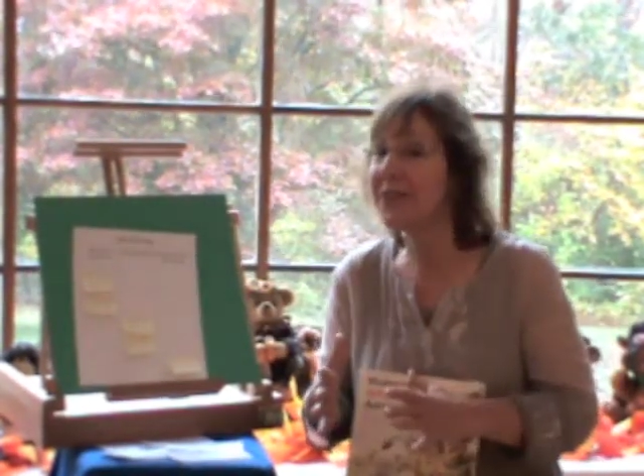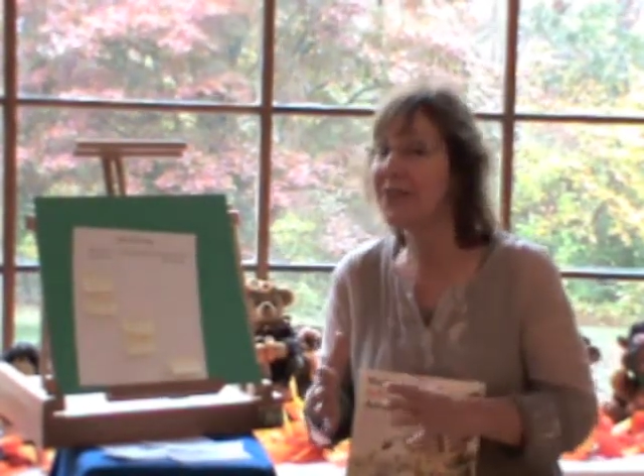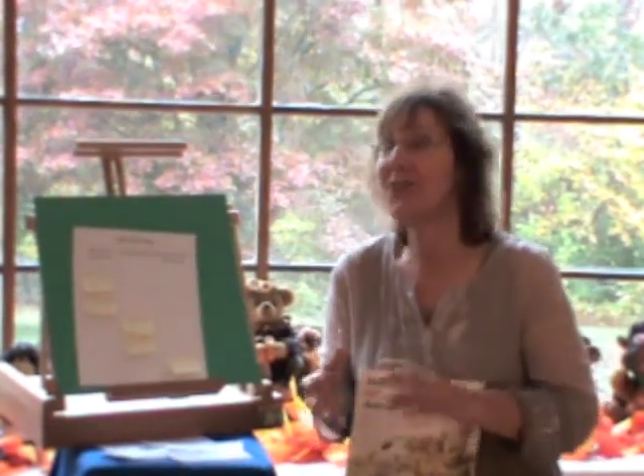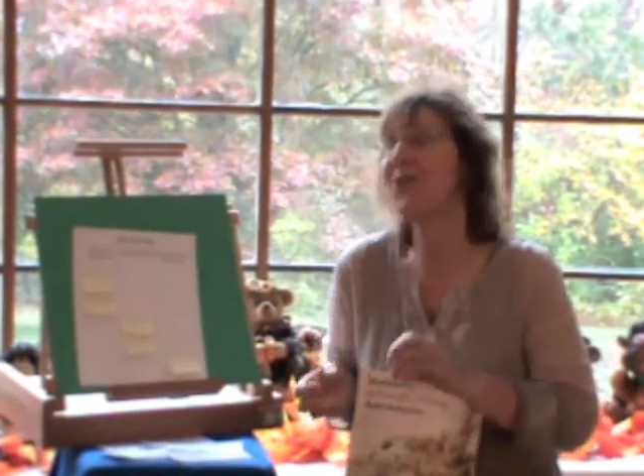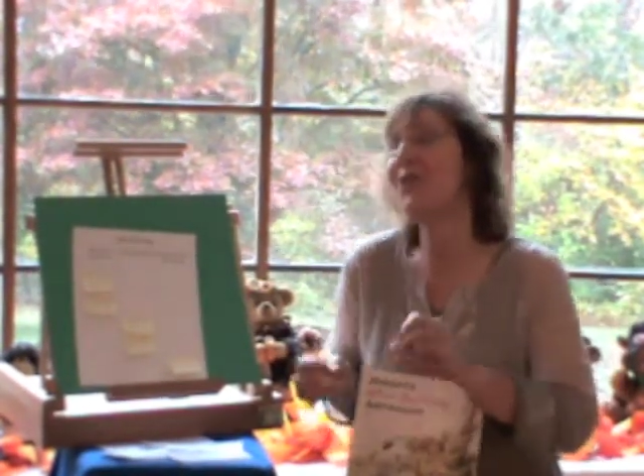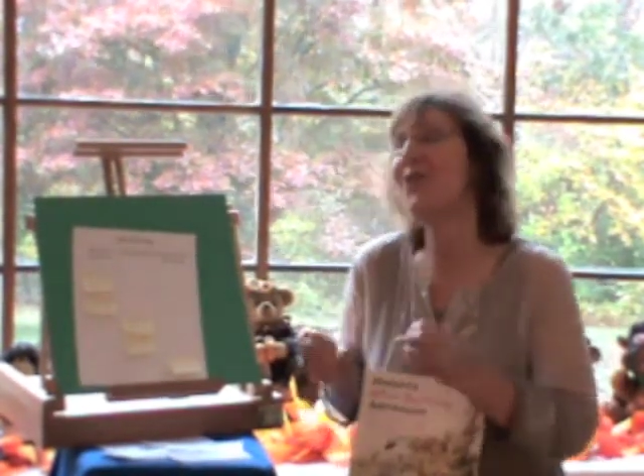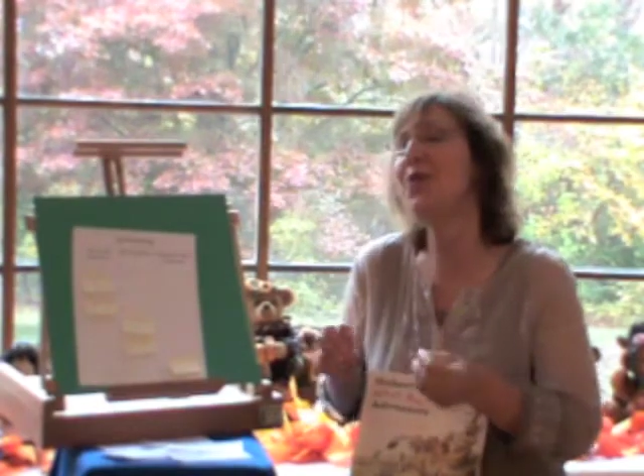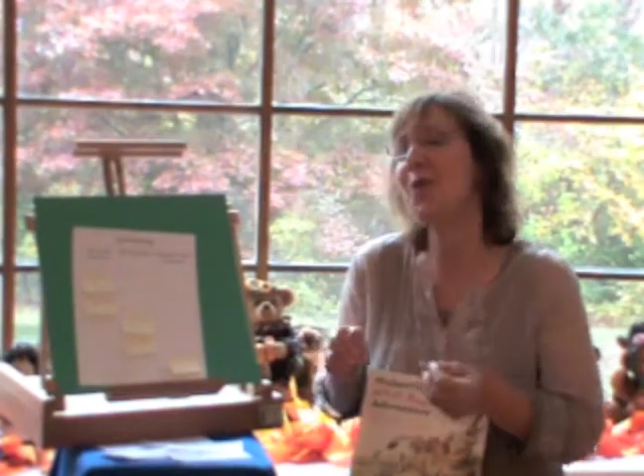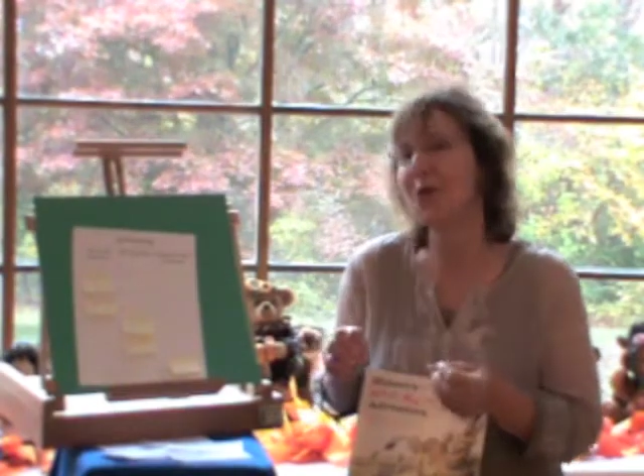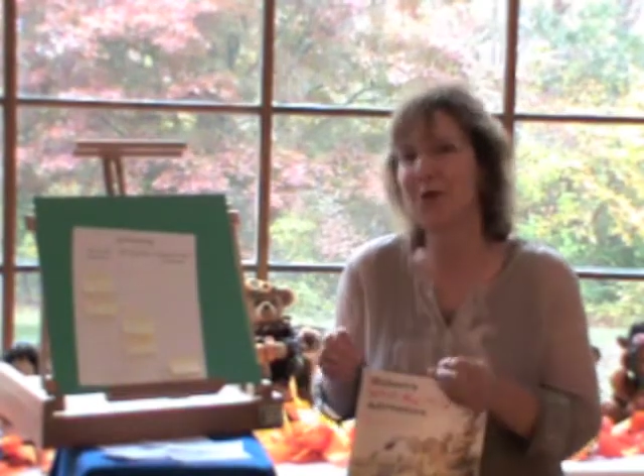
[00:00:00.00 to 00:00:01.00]
to see
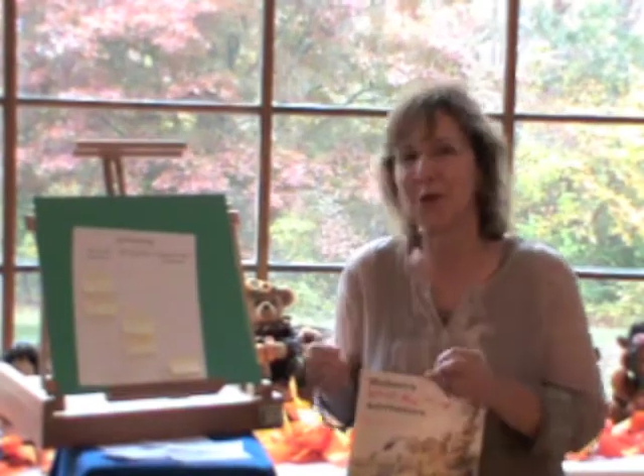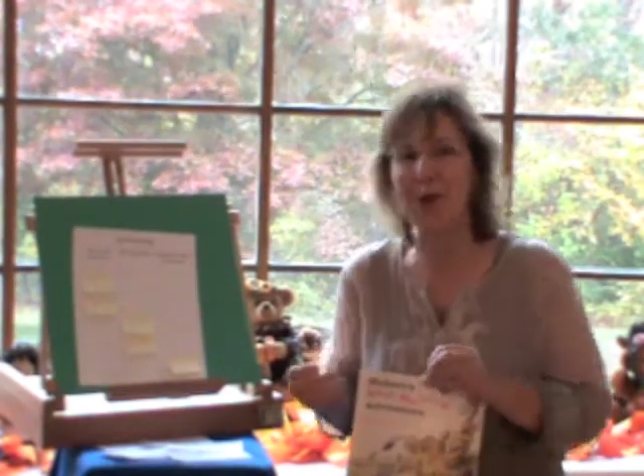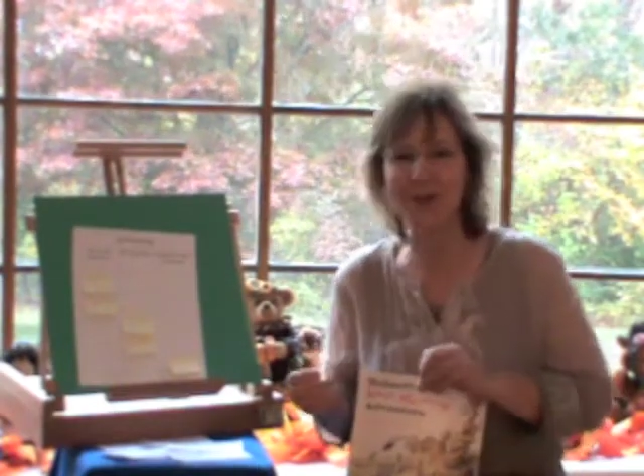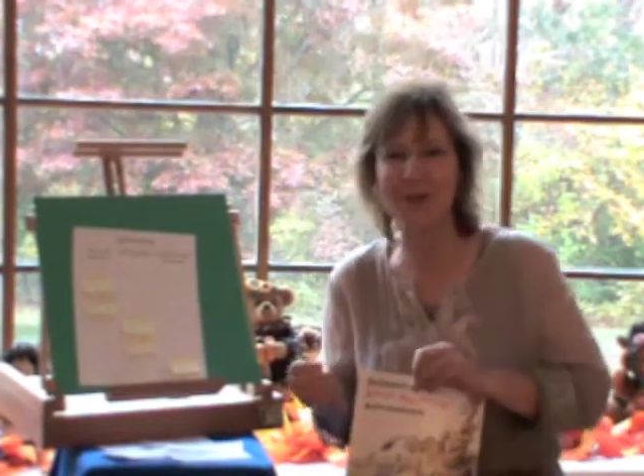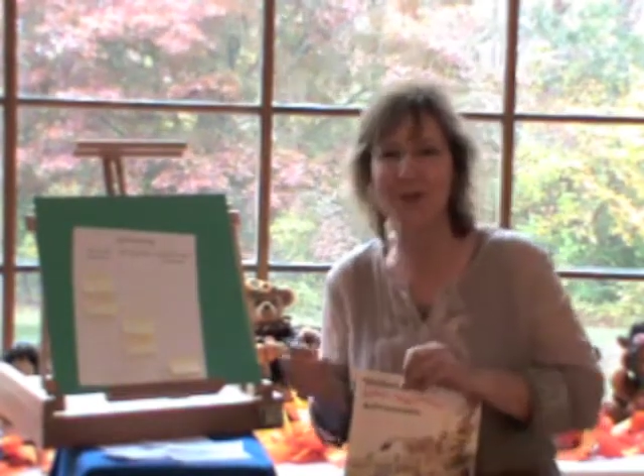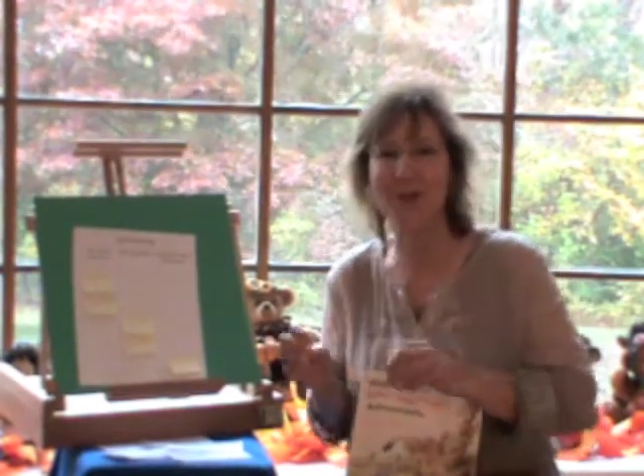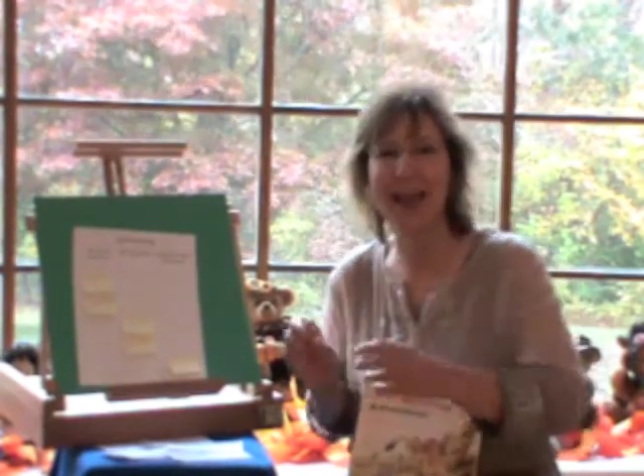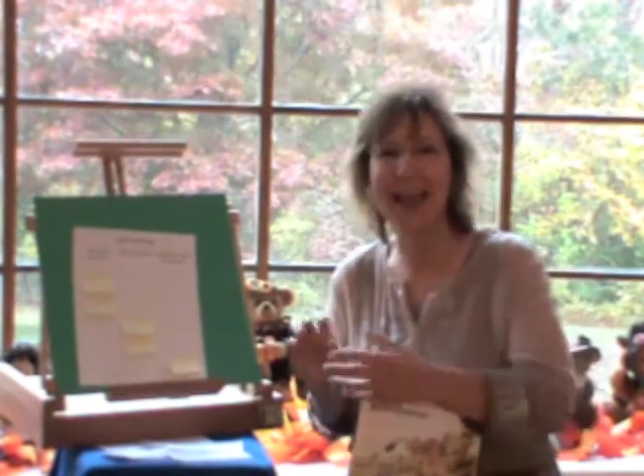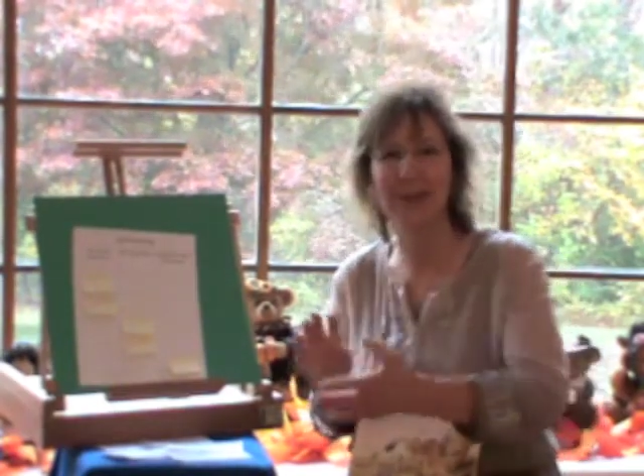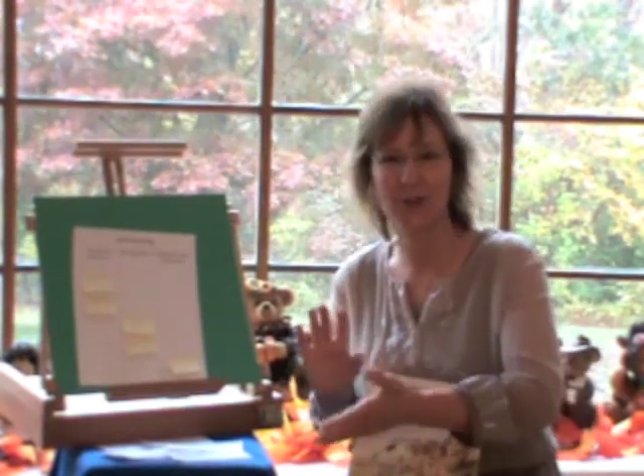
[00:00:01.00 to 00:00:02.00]
whether their questions are
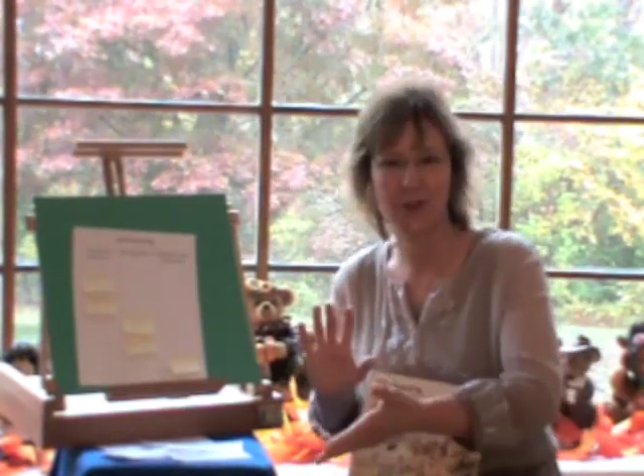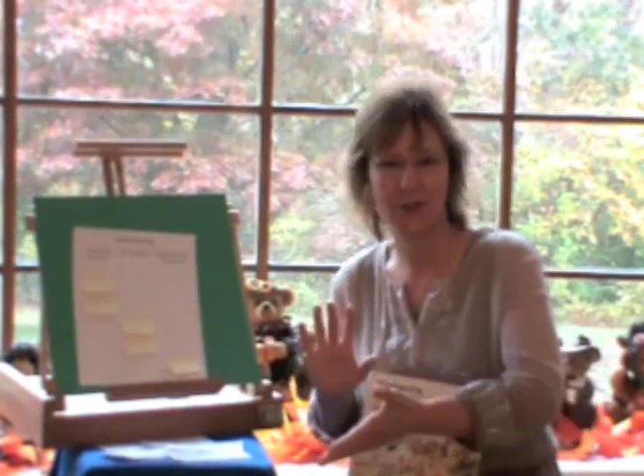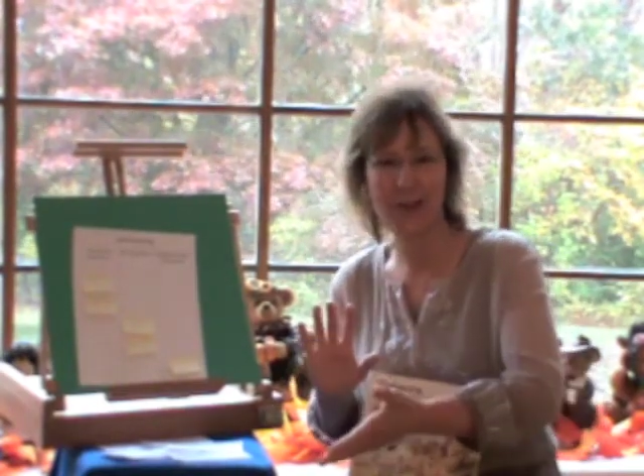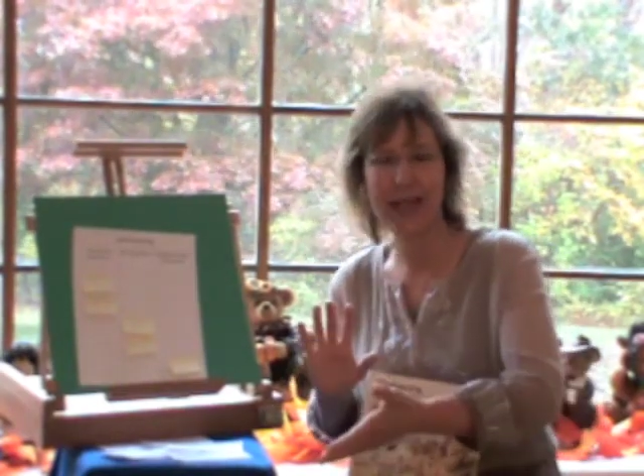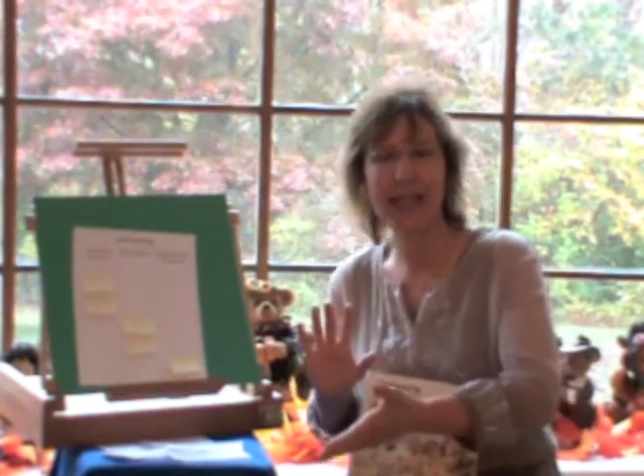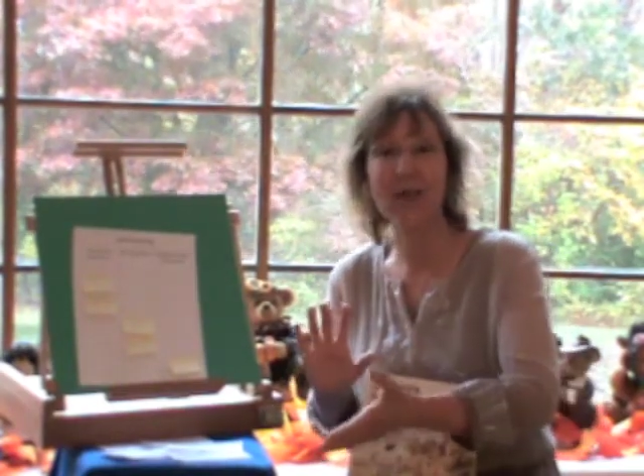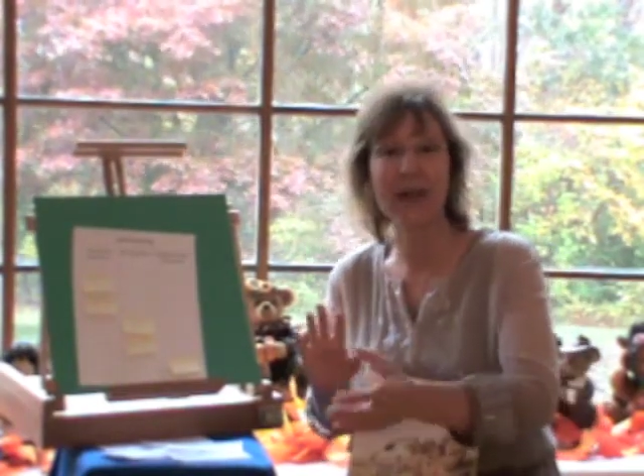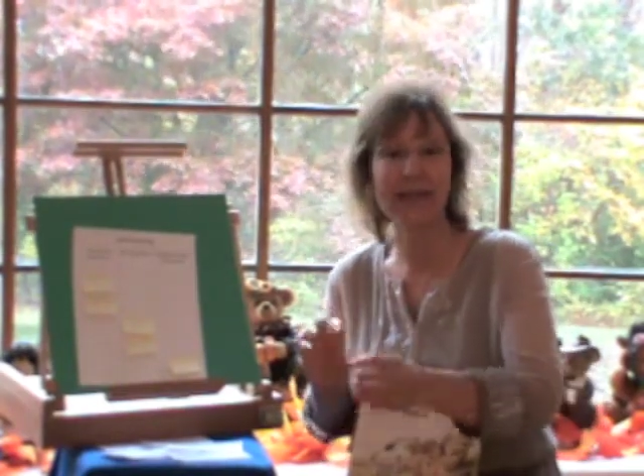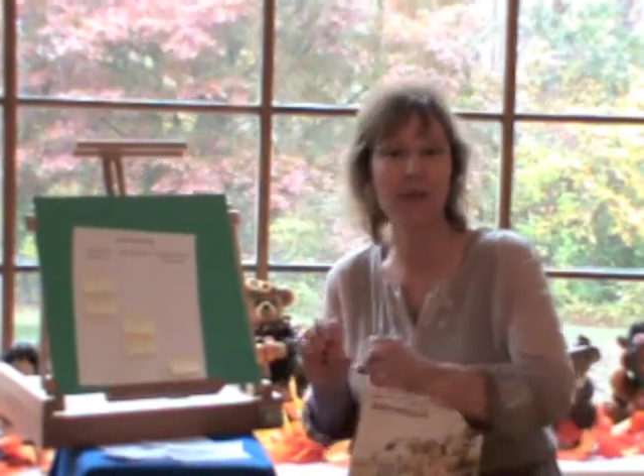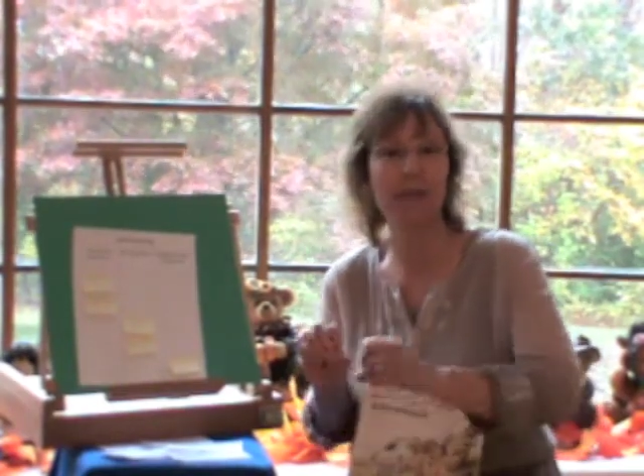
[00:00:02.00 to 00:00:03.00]
answered, either
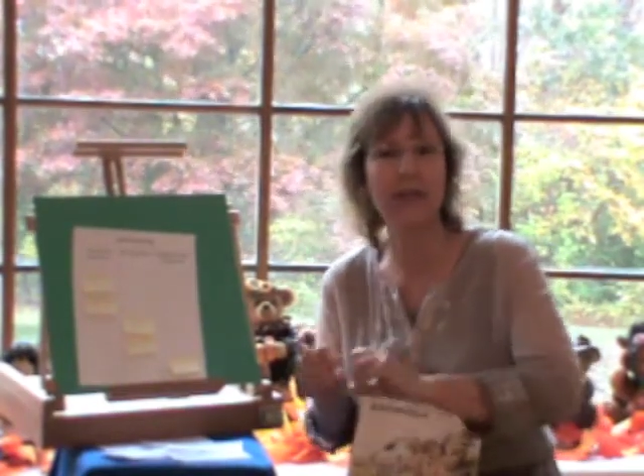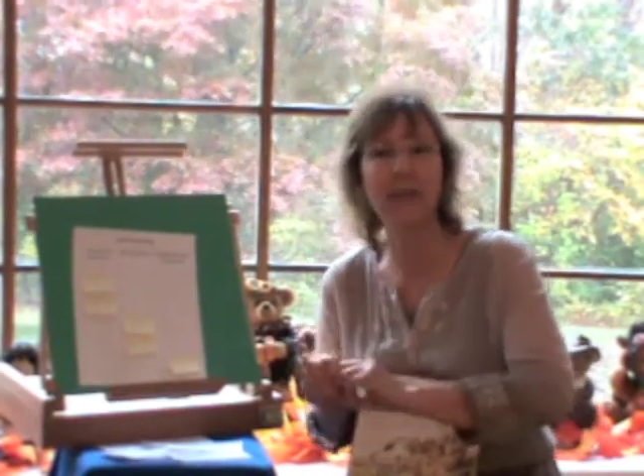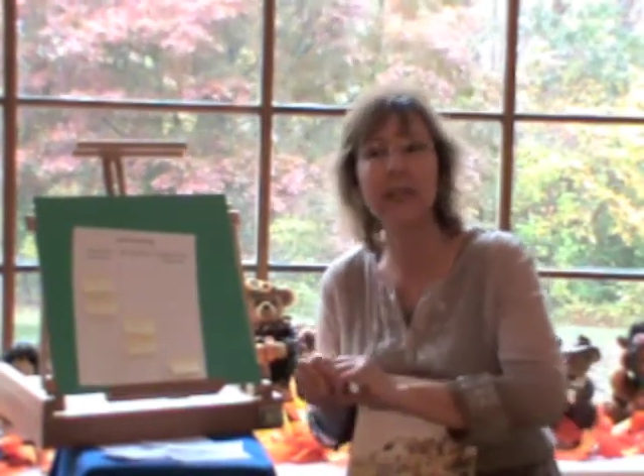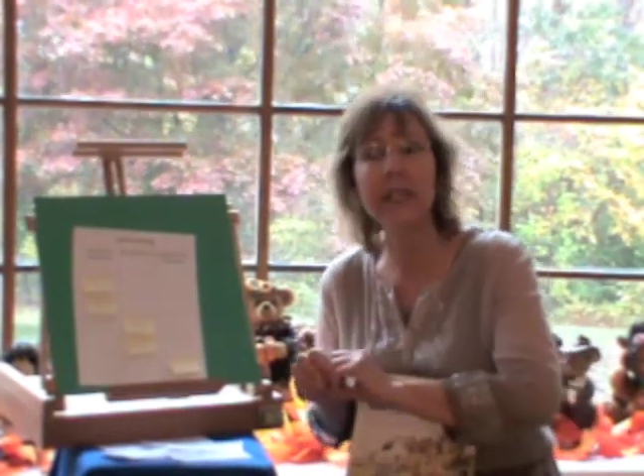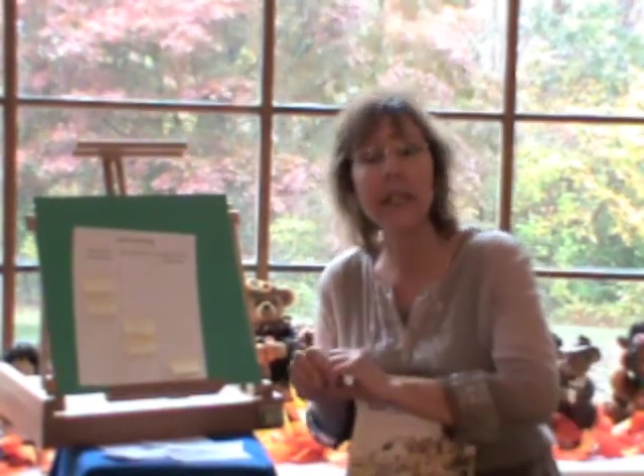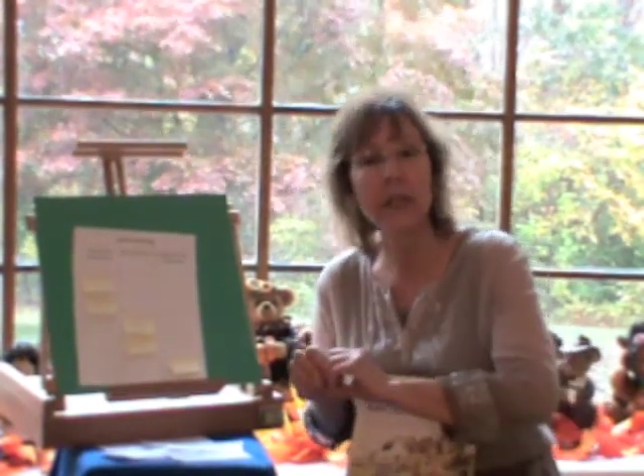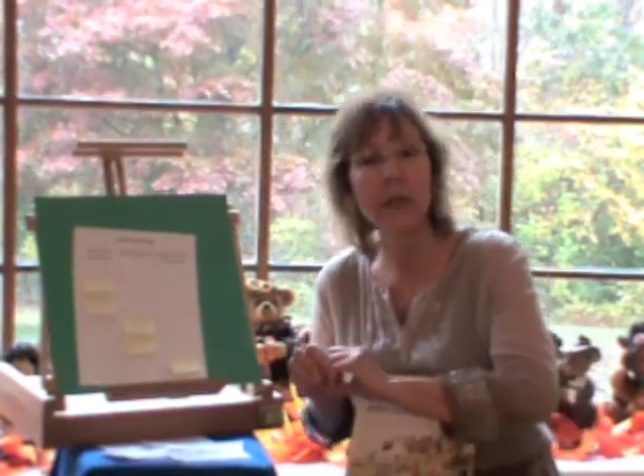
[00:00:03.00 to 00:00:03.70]
explicitly